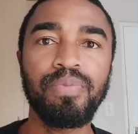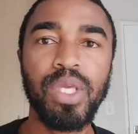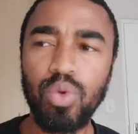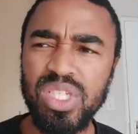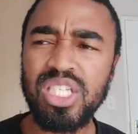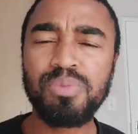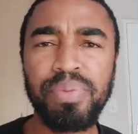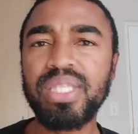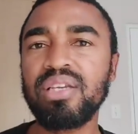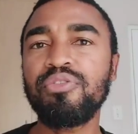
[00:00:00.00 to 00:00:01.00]
He was
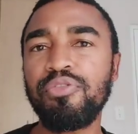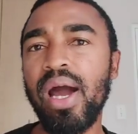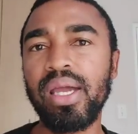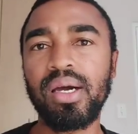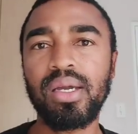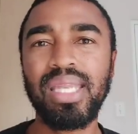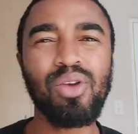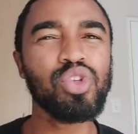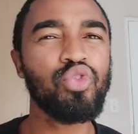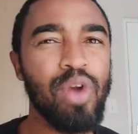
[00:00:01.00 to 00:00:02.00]
spitting fire.
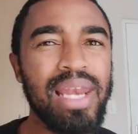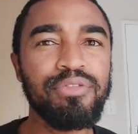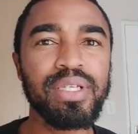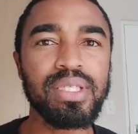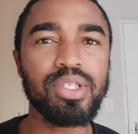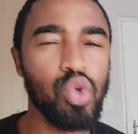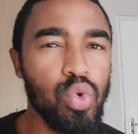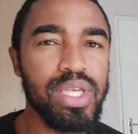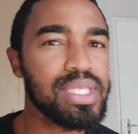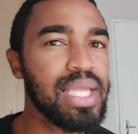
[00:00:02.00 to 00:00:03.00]
That was relevant
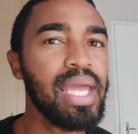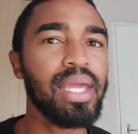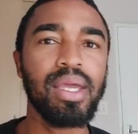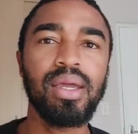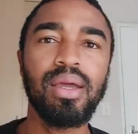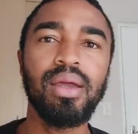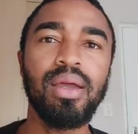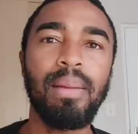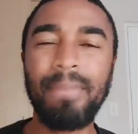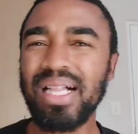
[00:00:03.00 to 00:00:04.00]
to this day.
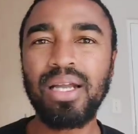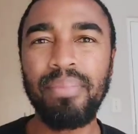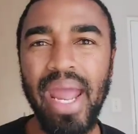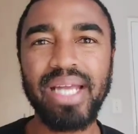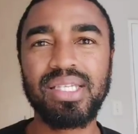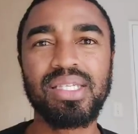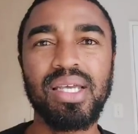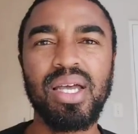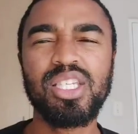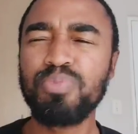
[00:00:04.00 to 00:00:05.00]
Malcolm
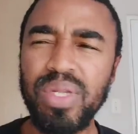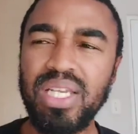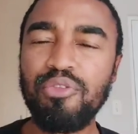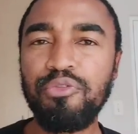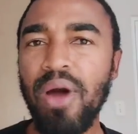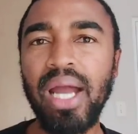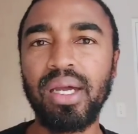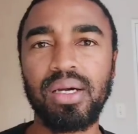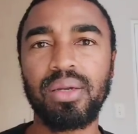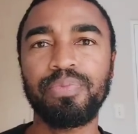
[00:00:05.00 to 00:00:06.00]
X spitting
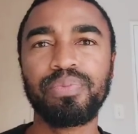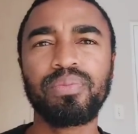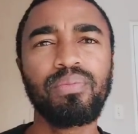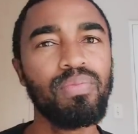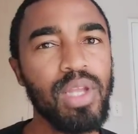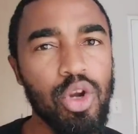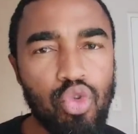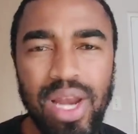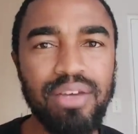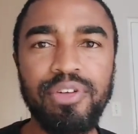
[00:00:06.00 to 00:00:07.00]
fire,
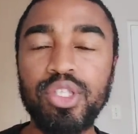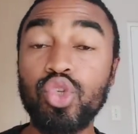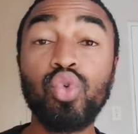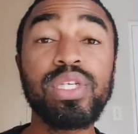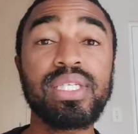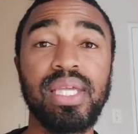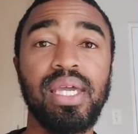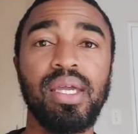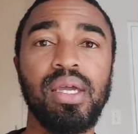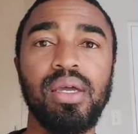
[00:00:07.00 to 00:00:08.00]
relevant to this
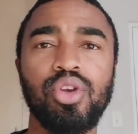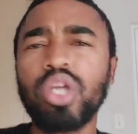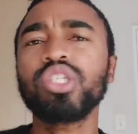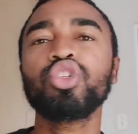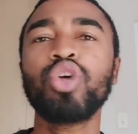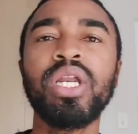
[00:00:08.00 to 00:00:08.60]
day, not just